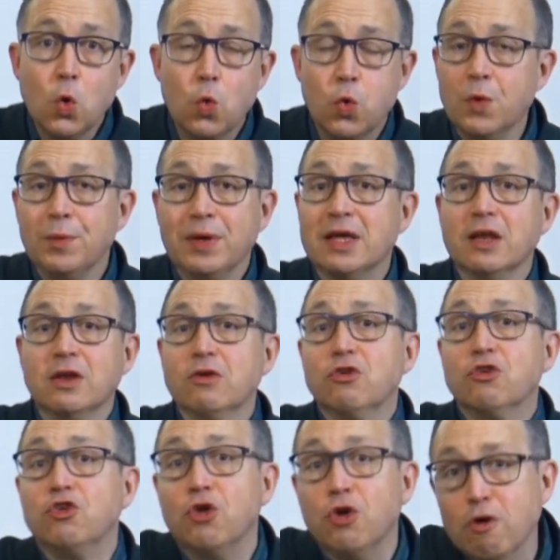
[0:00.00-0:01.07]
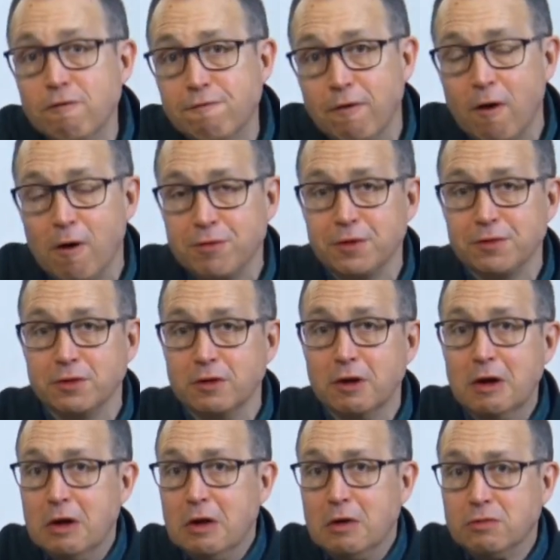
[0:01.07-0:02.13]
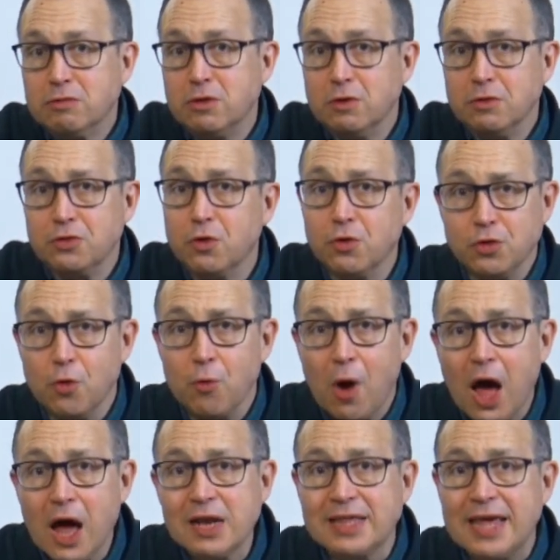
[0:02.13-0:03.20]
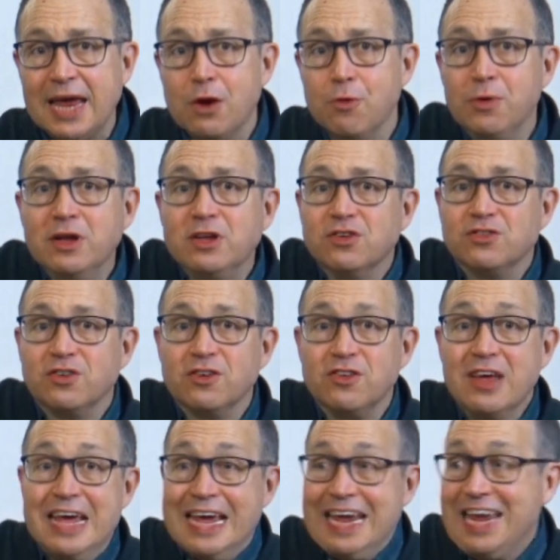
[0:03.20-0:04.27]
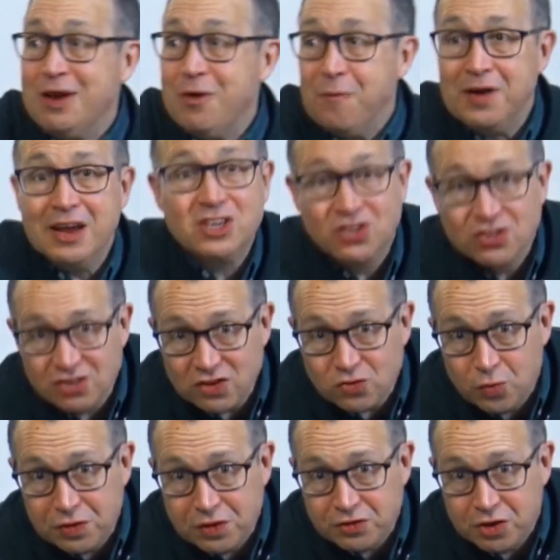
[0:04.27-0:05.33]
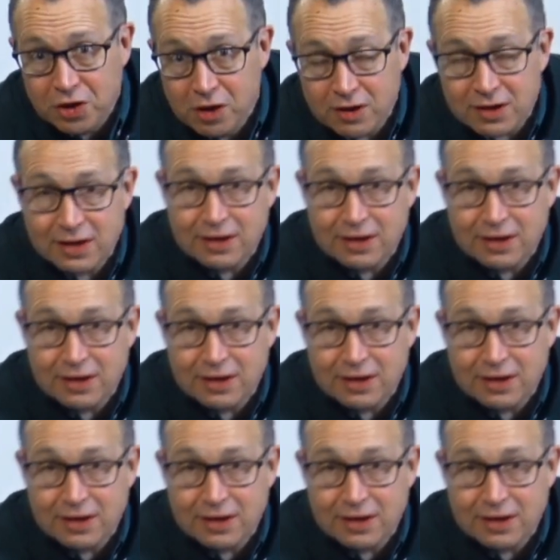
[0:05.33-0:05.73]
When we get too far that the rod can't reach us, he reaches us with his hook,